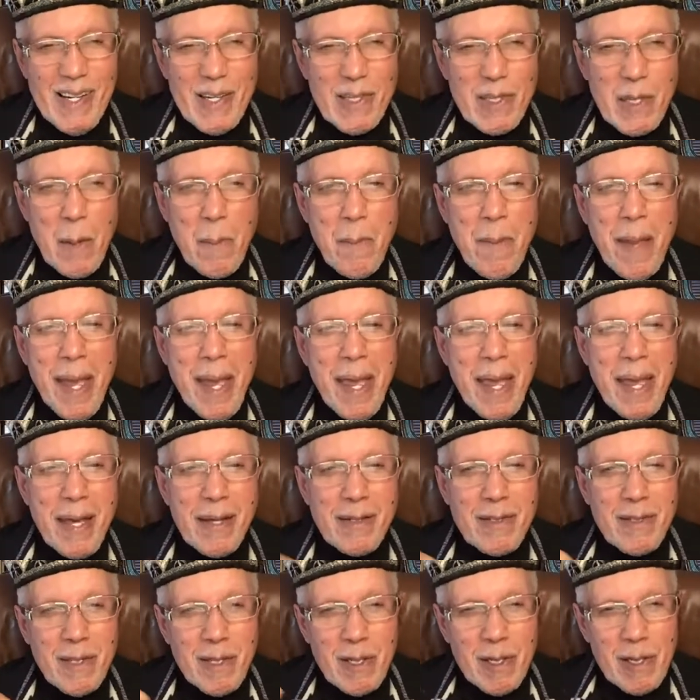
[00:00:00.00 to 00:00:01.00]
The
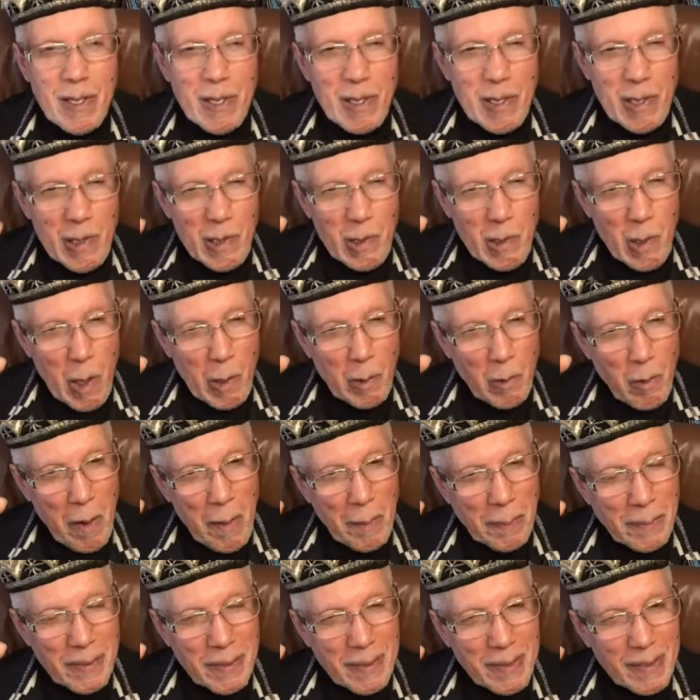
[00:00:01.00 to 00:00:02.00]
man who had
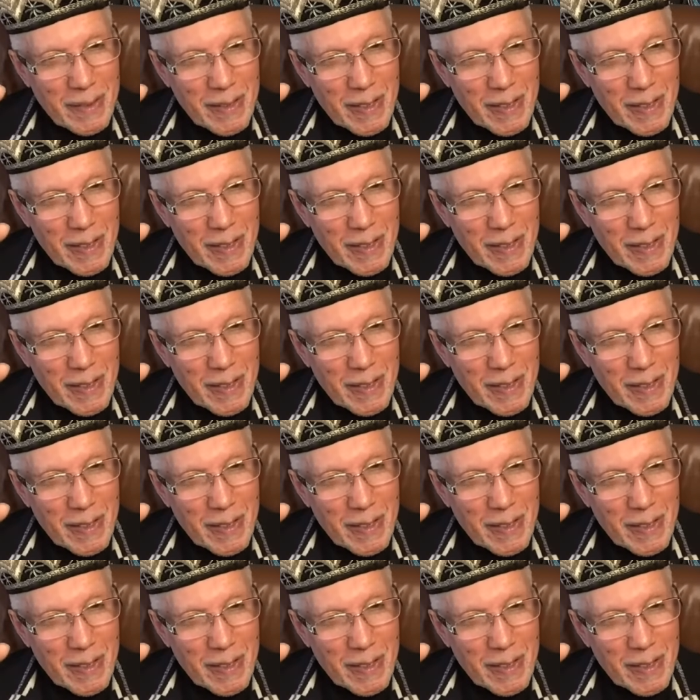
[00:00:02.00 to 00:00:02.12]
whipped